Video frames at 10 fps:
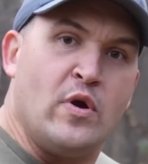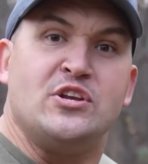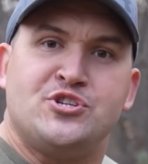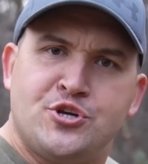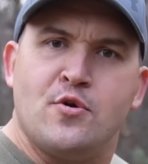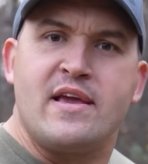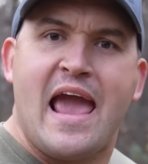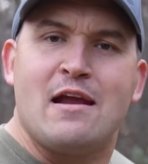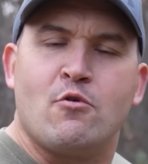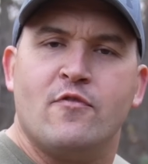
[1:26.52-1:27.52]
When shooting
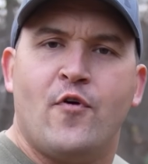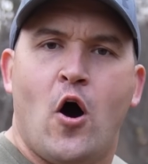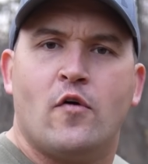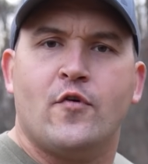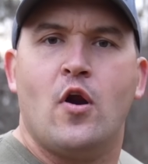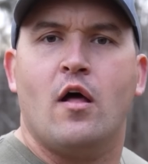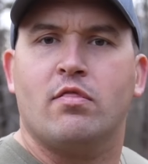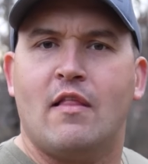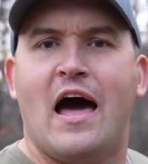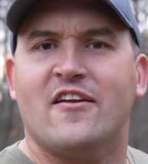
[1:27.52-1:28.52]
a revolver, a
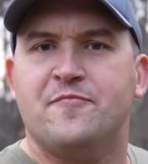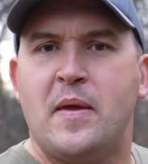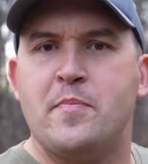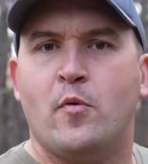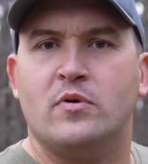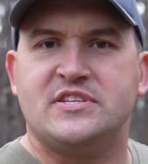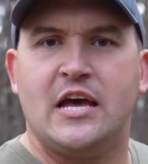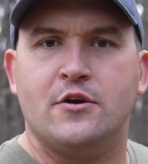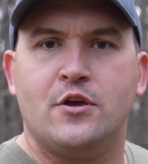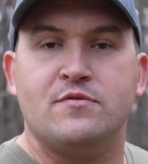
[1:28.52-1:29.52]
lot of people will
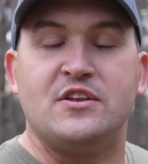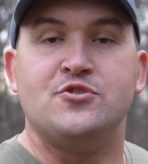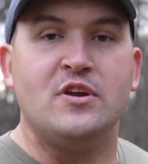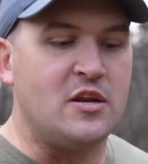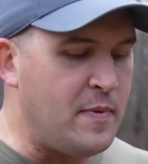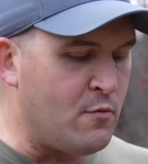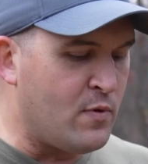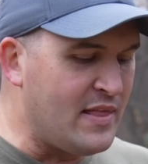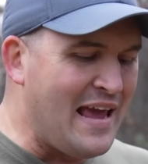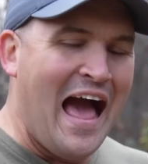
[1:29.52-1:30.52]
tell you that you need to be
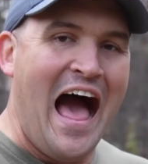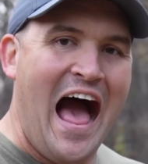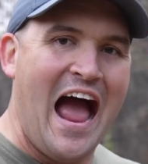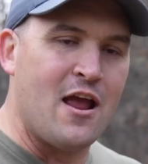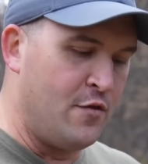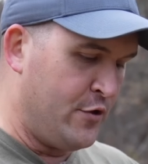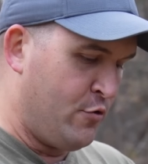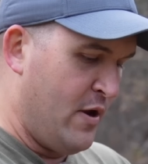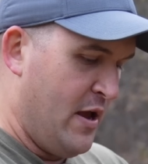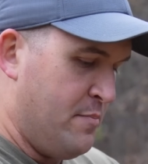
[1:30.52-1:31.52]
really high on the
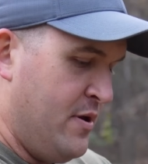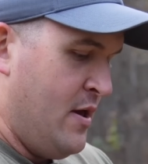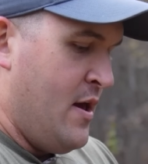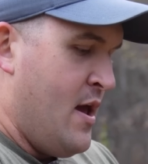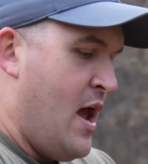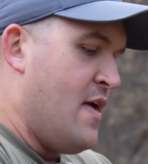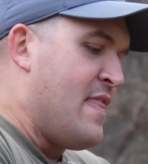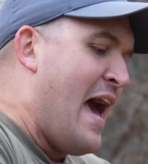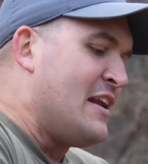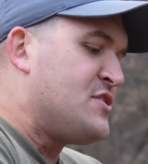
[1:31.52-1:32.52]
grip. And
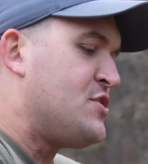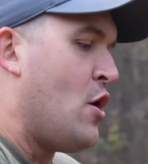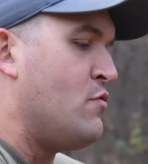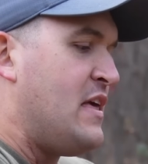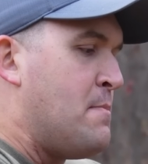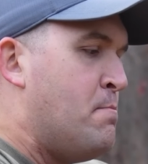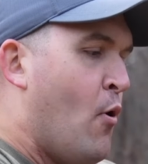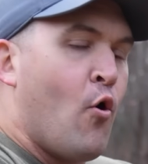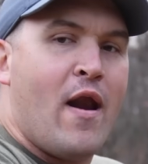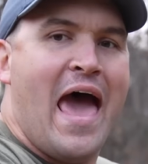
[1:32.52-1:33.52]
that is so the
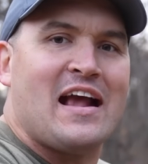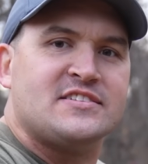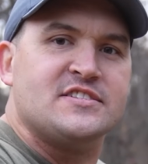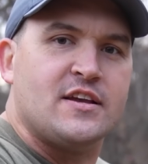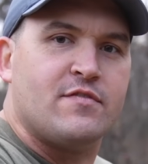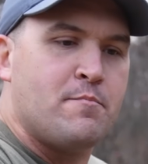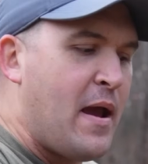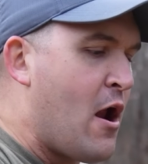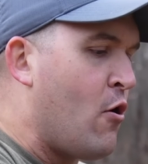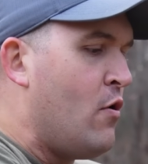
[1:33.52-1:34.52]
bore axis of the
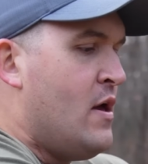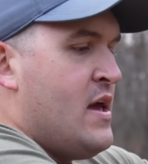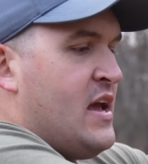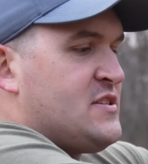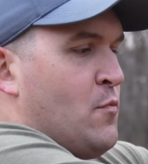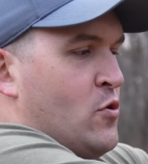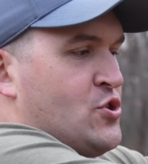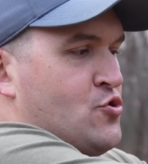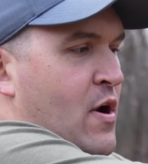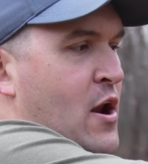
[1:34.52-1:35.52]
barrel is more
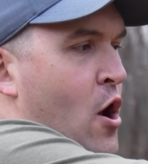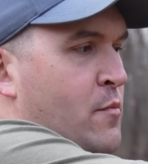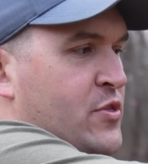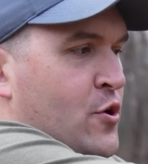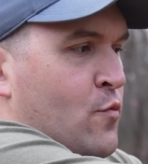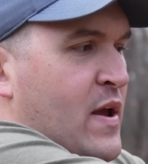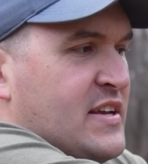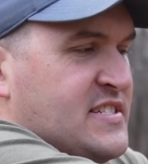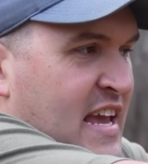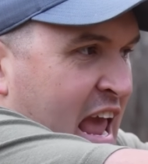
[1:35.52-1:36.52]
straight on with your
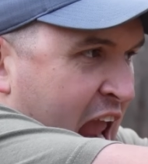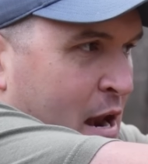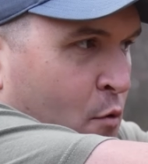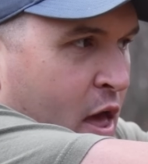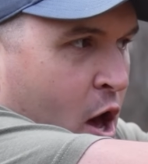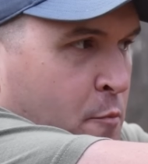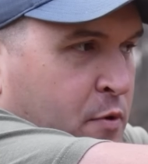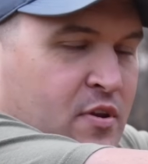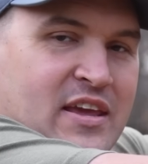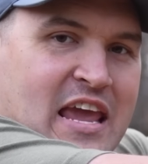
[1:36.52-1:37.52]
wrist, and it will help
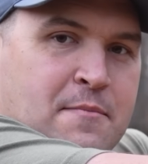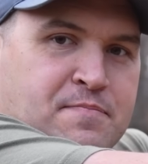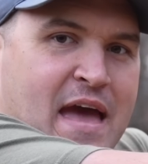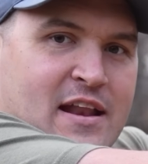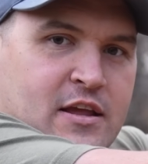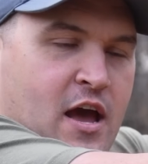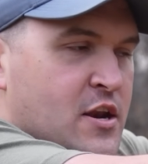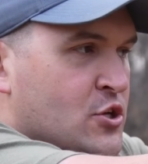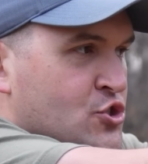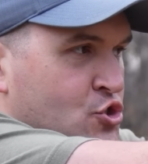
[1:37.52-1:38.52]
you to keep that
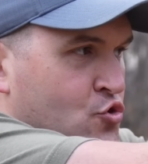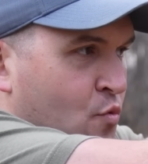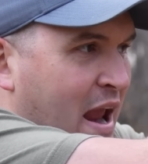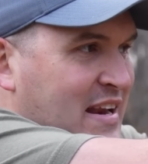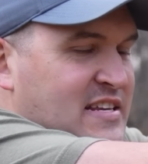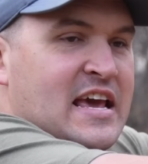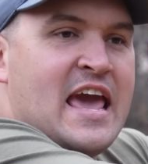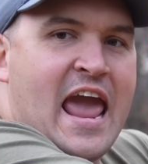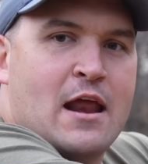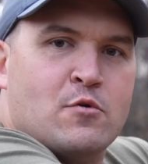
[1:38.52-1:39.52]
gun straight
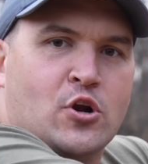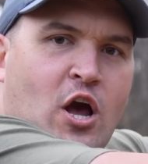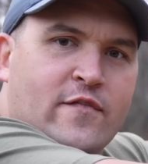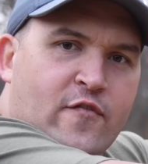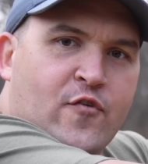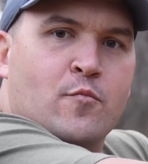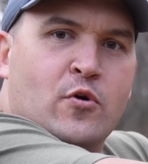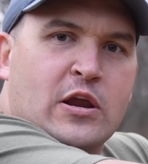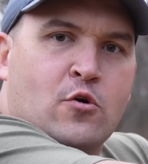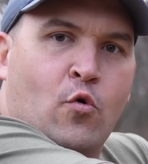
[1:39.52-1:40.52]
and recover from
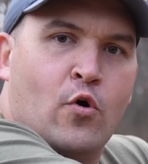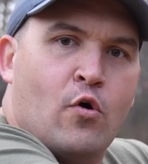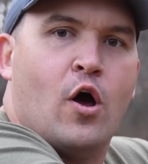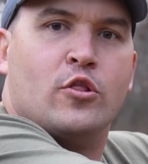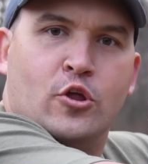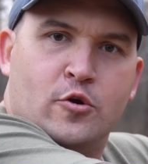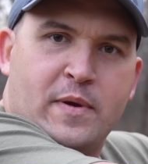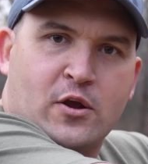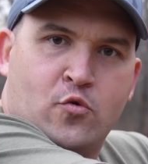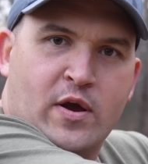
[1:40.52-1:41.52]
recoil a little
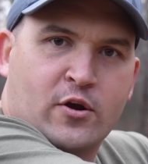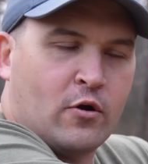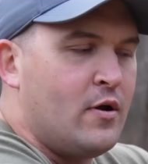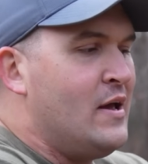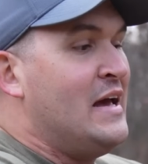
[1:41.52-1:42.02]
bit quicker.